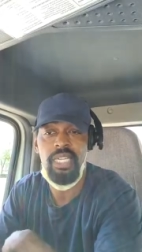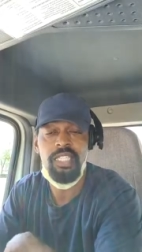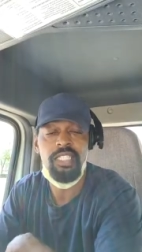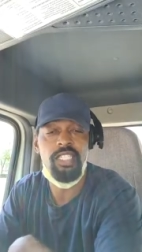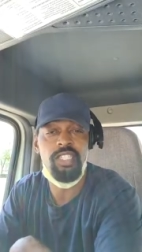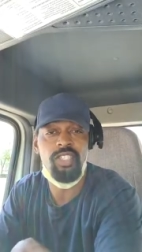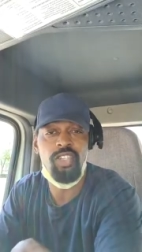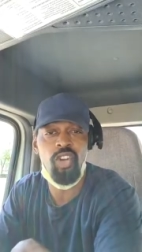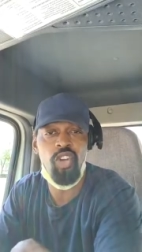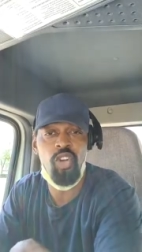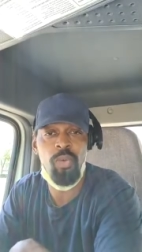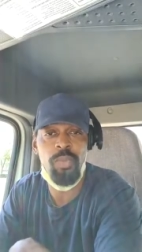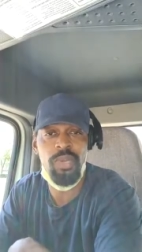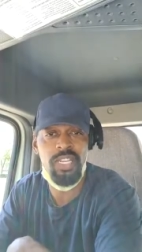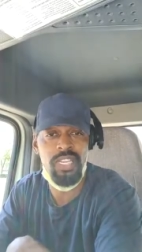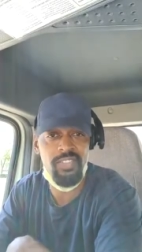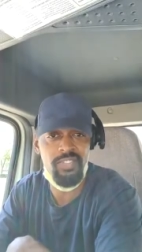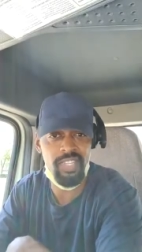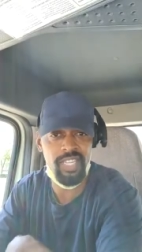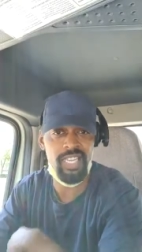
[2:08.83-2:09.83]
determine
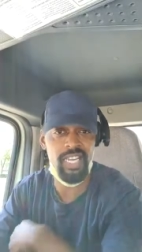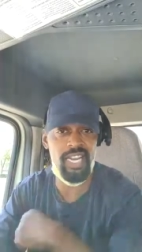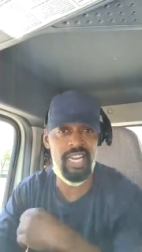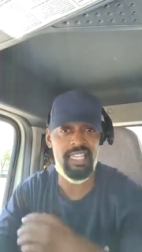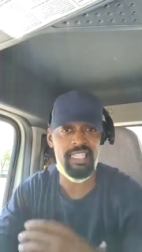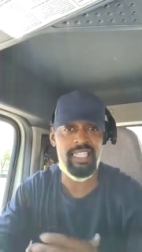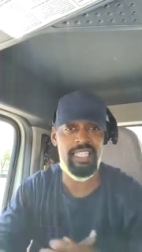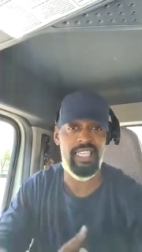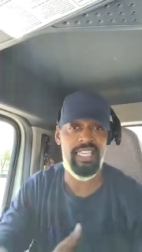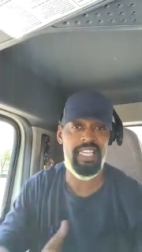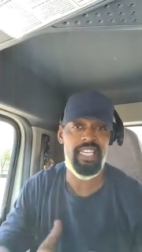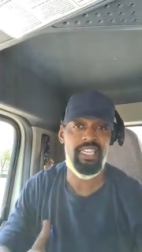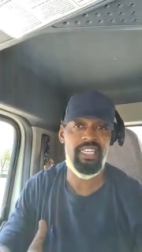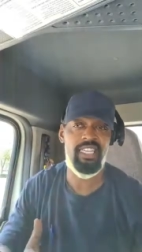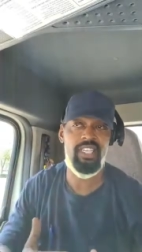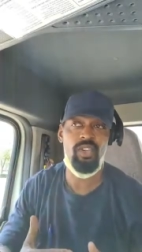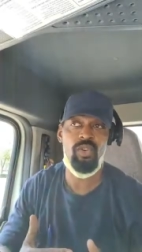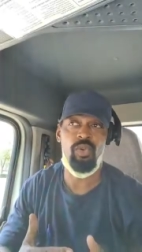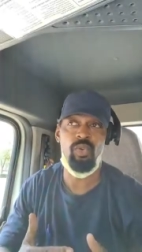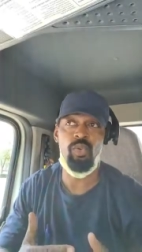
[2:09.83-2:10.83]
if the content
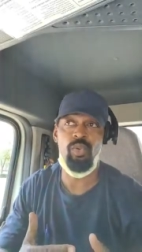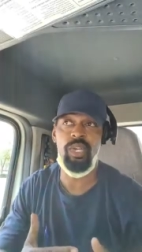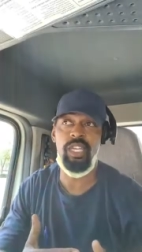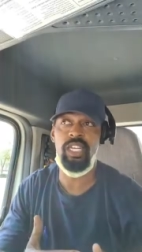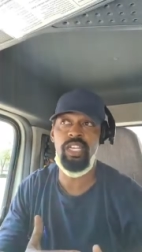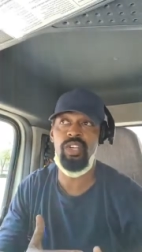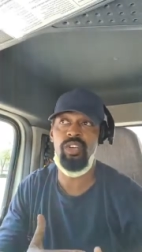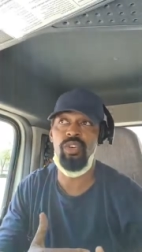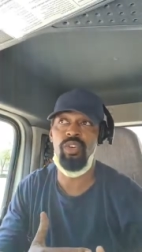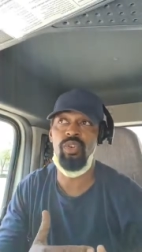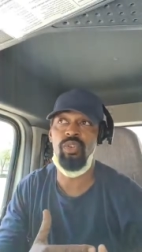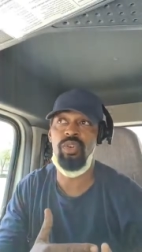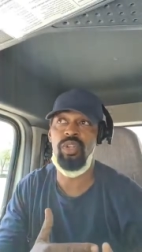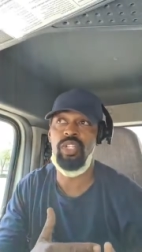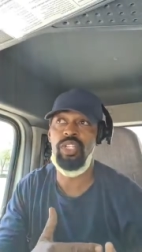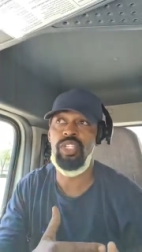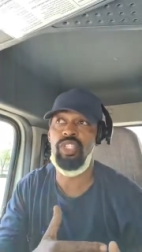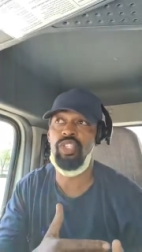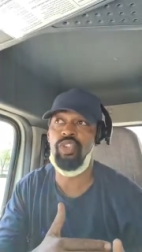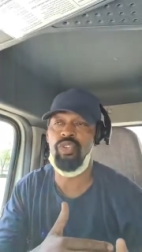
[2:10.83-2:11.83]
will
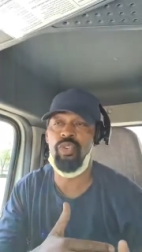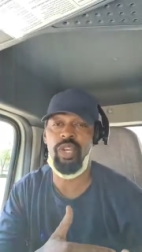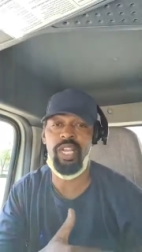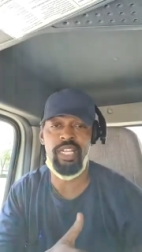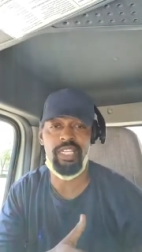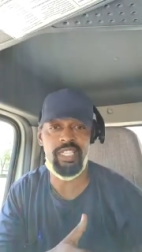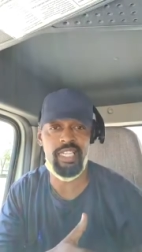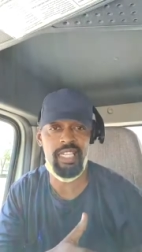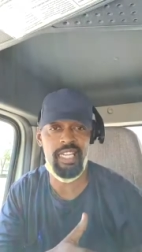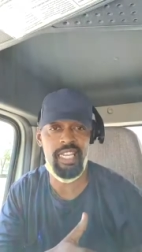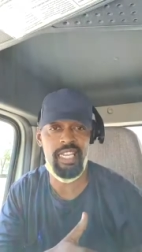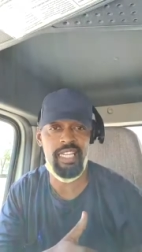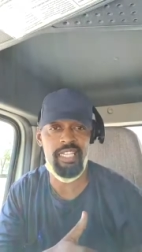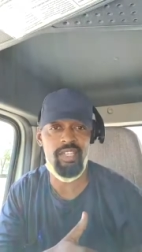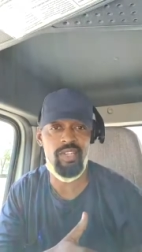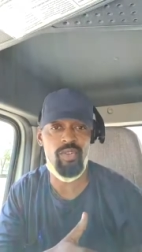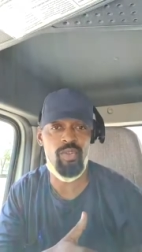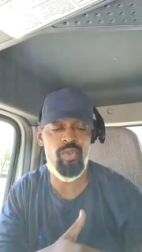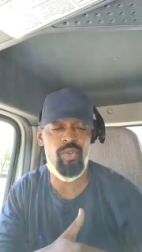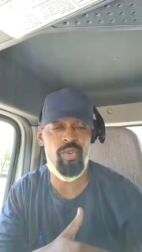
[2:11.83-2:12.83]
translate
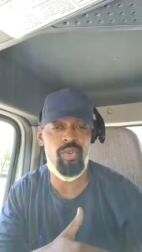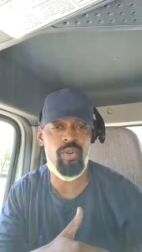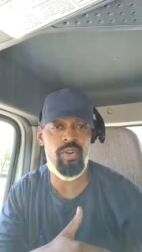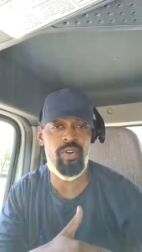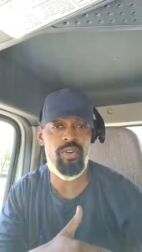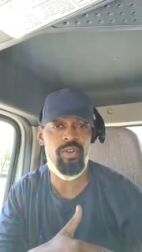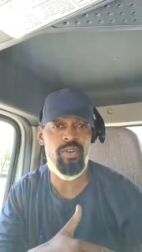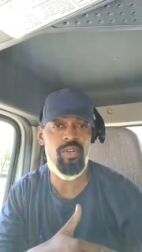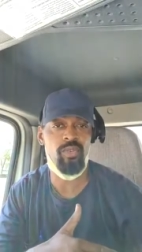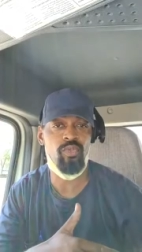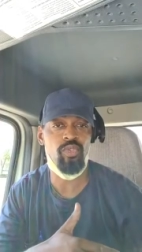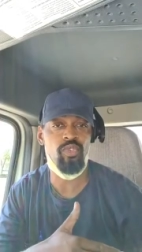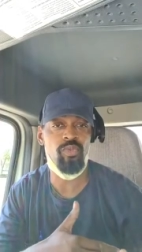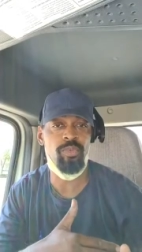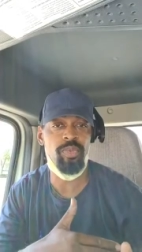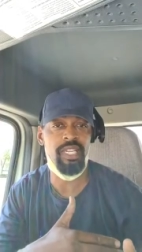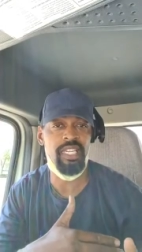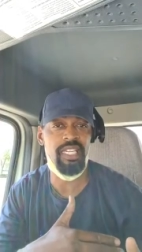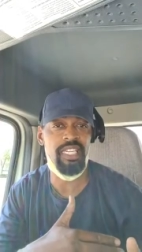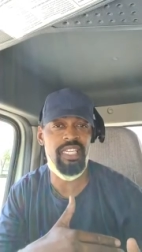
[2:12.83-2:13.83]
or will
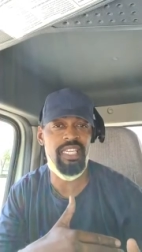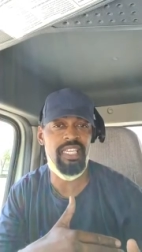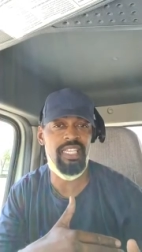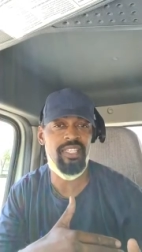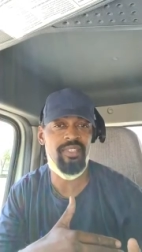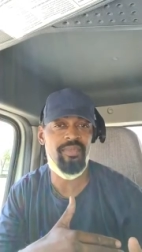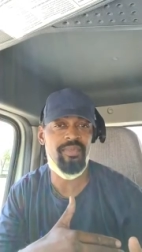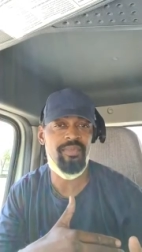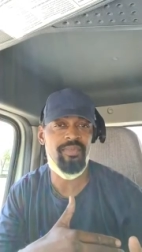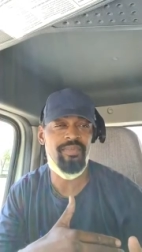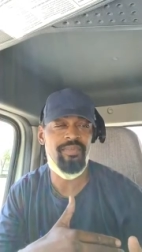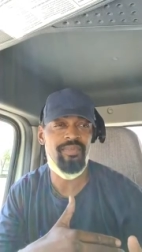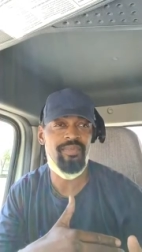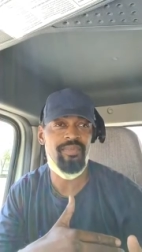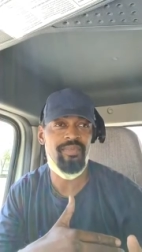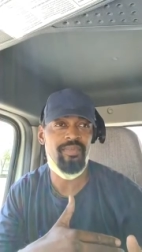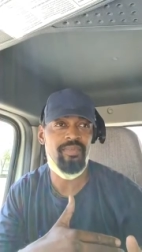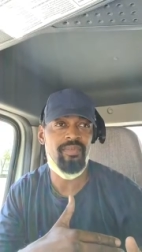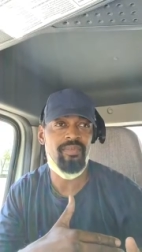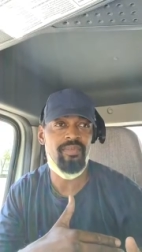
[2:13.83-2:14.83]
be
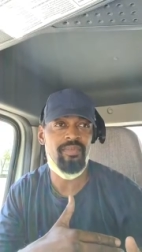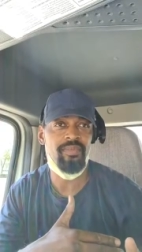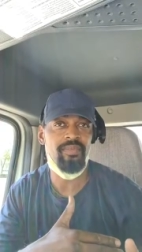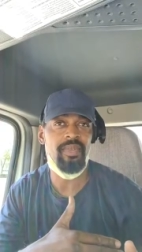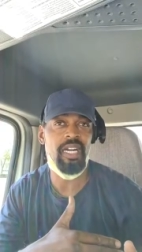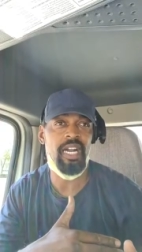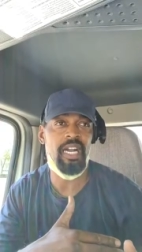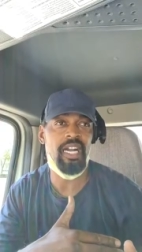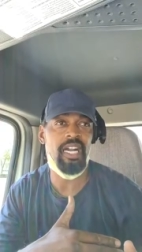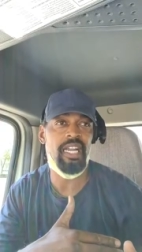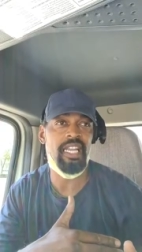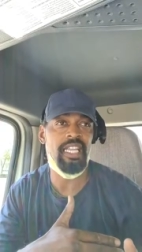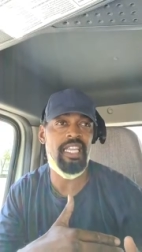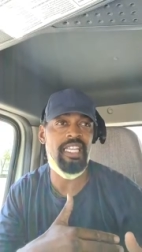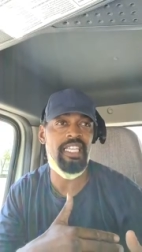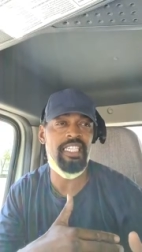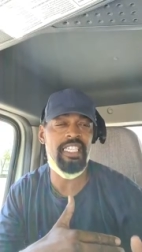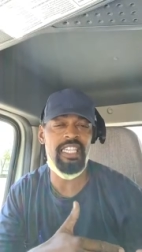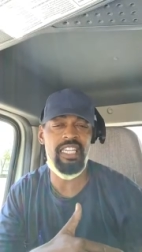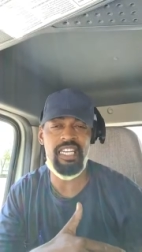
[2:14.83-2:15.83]

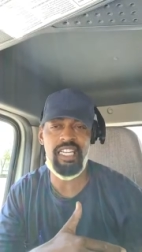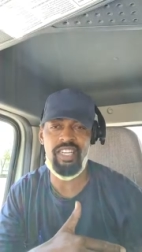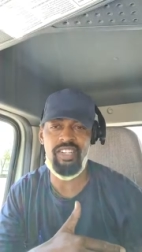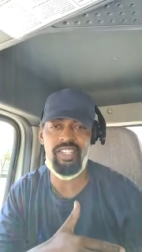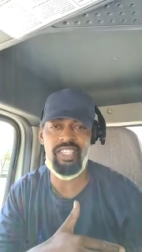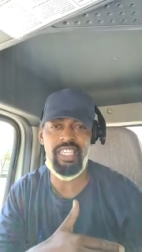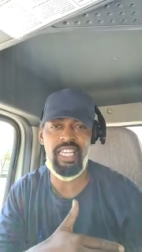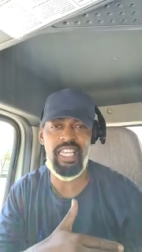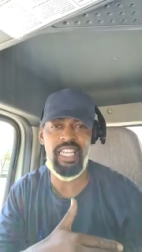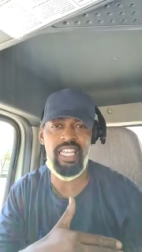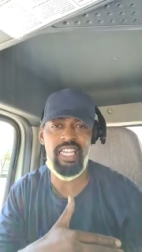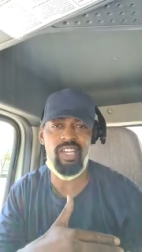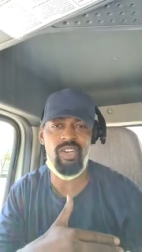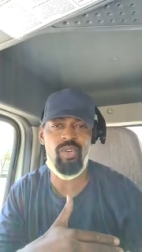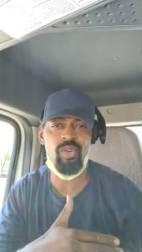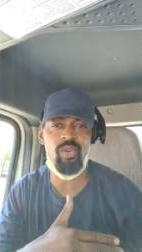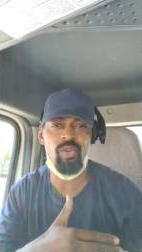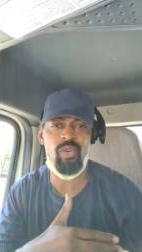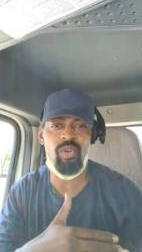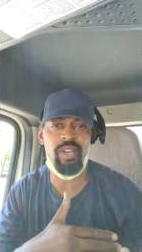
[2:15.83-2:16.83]
easy to understand,
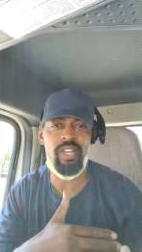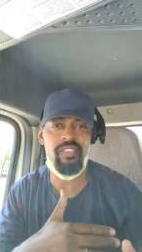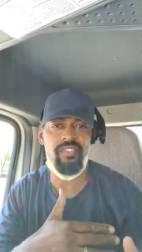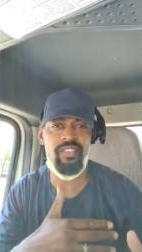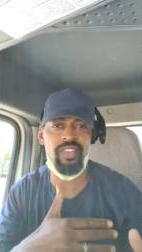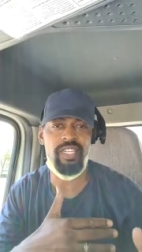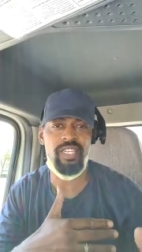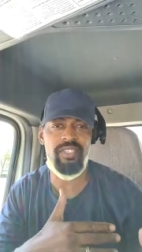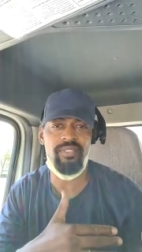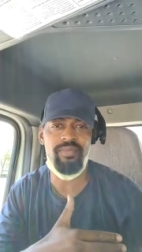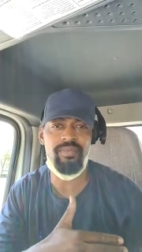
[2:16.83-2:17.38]
or if it